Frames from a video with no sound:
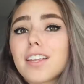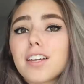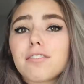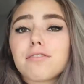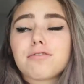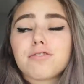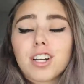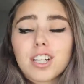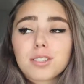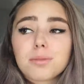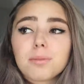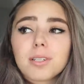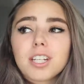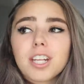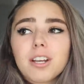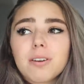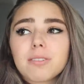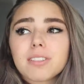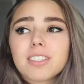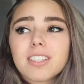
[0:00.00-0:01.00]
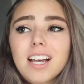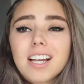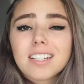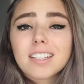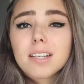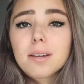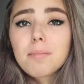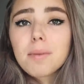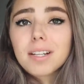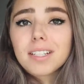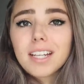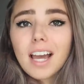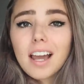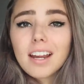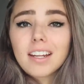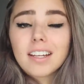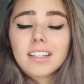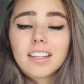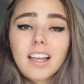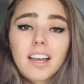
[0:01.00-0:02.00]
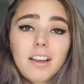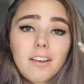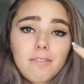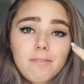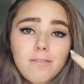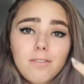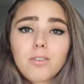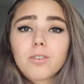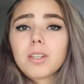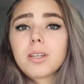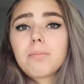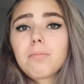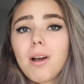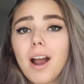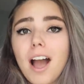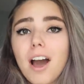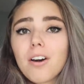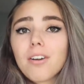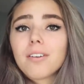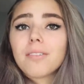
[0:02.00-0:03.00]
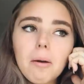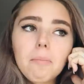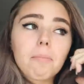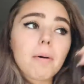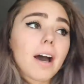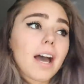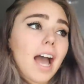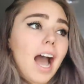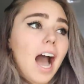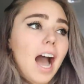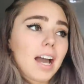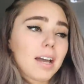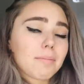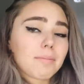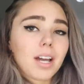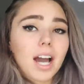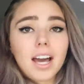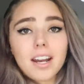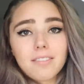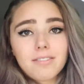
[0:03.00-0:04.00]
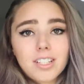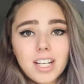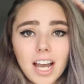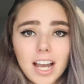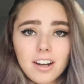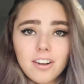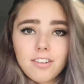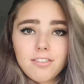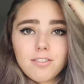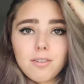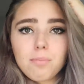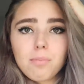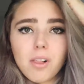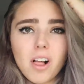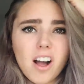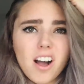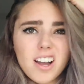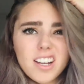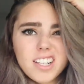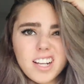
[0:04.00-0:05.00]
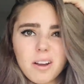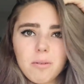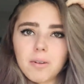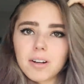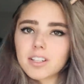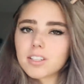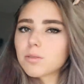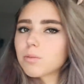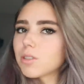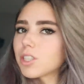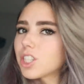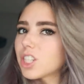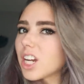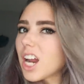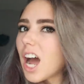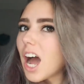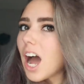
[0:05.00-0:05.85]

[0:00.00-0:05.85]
think freshman year was the last time I dyed it like fully brown. But I'm kind of tired of the blonde. I want to switch it